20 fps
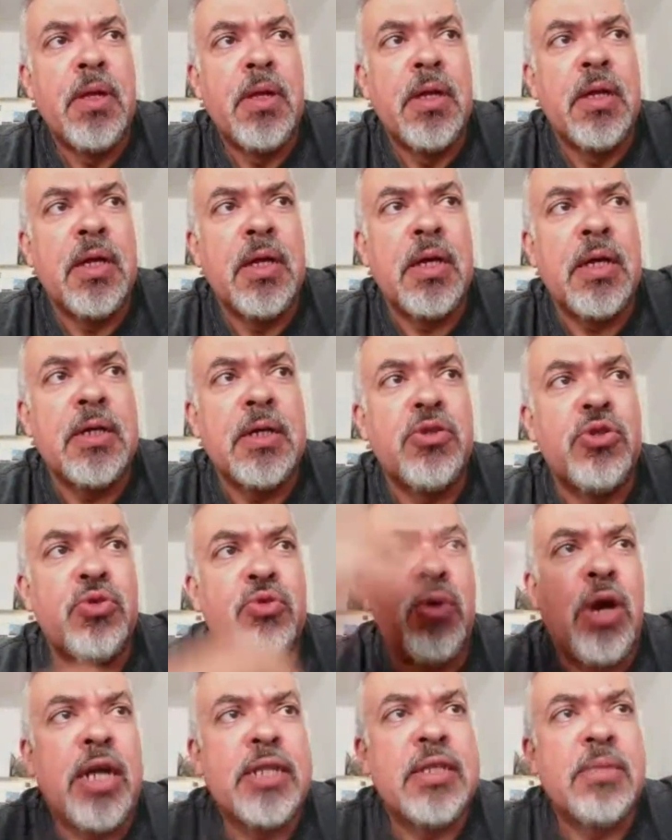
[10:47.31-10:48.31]
uh, to
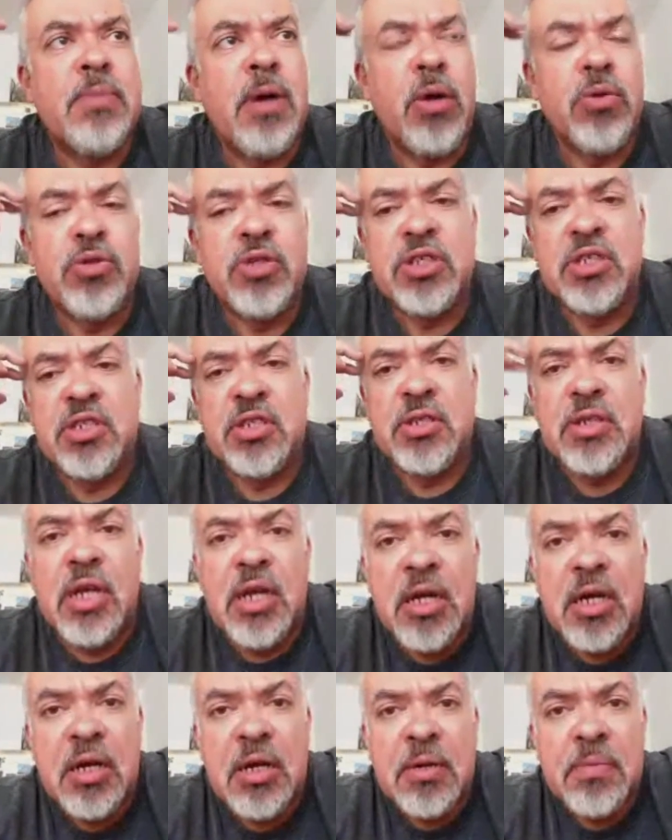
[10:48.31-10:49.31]
write about
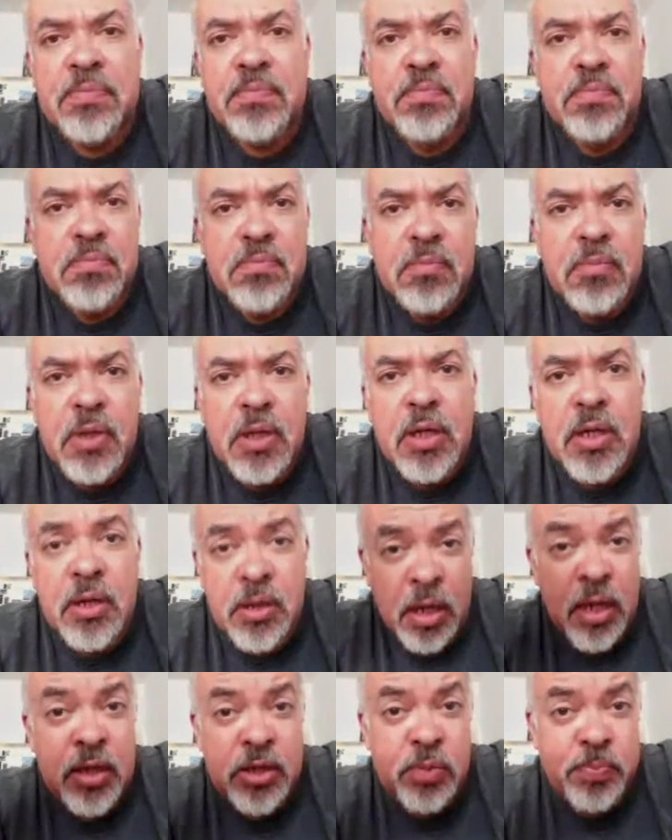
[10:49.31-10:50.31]
um, uh,
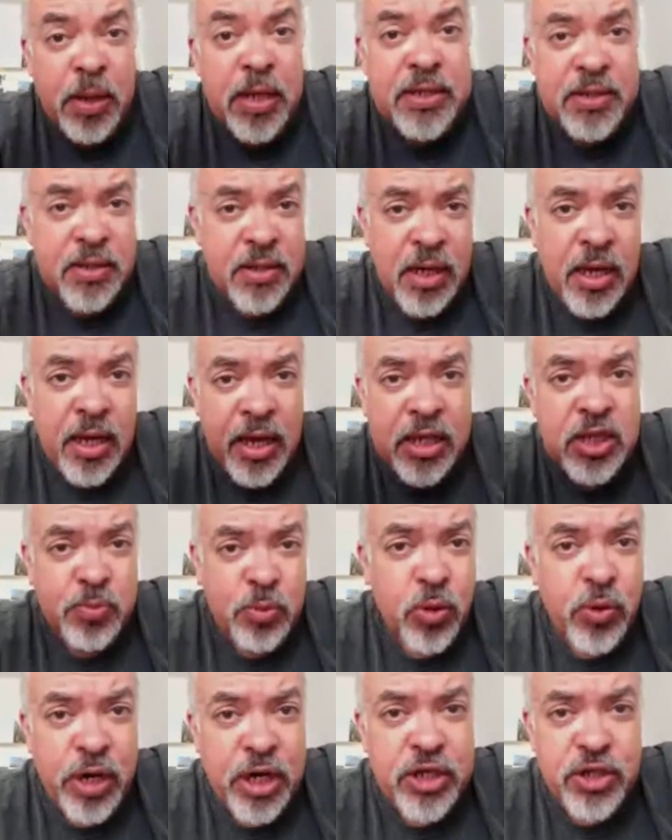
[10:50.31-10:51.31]
space uh,
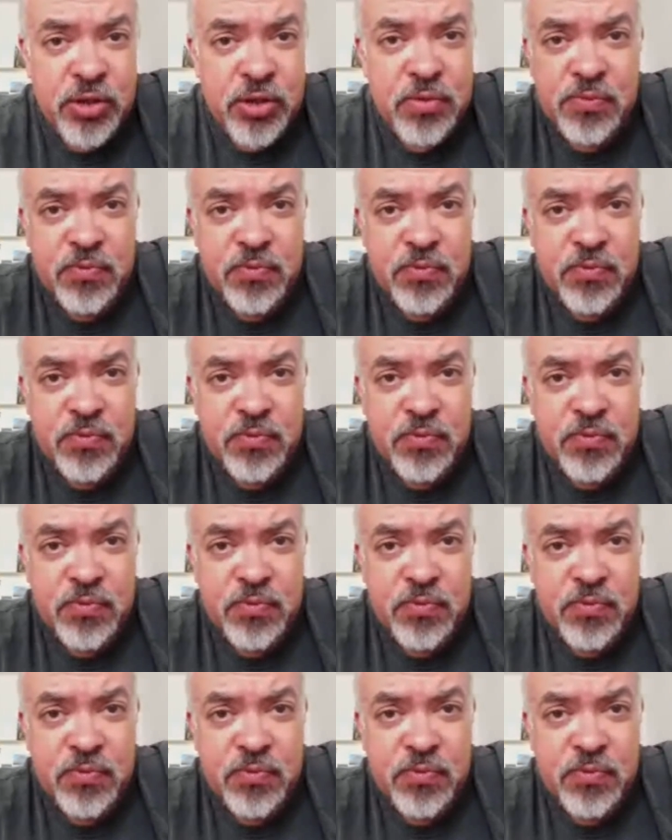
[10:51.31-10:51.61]
exploration, for mm